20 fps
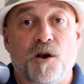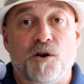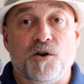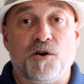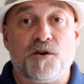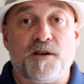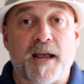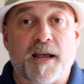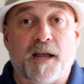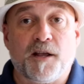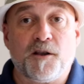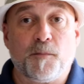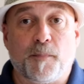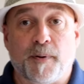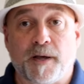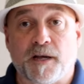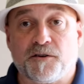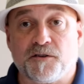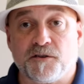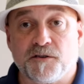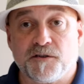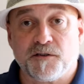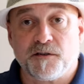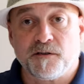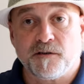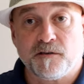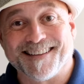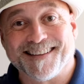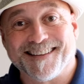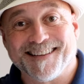You're taking your
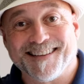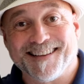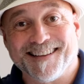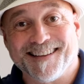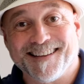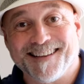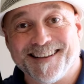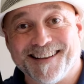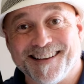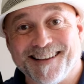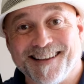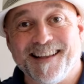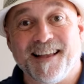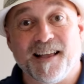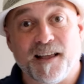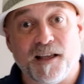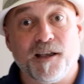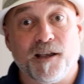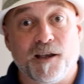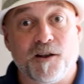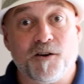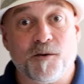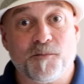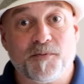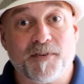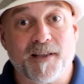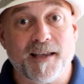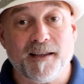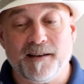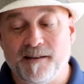pictures. You know what I'm
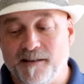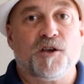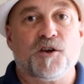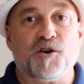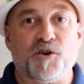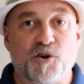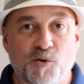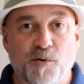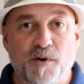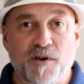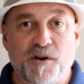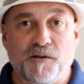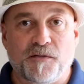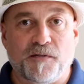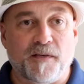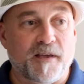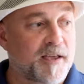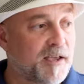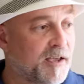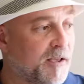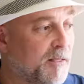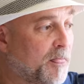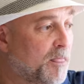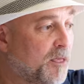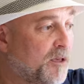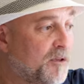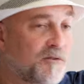saying? You're doing your thing.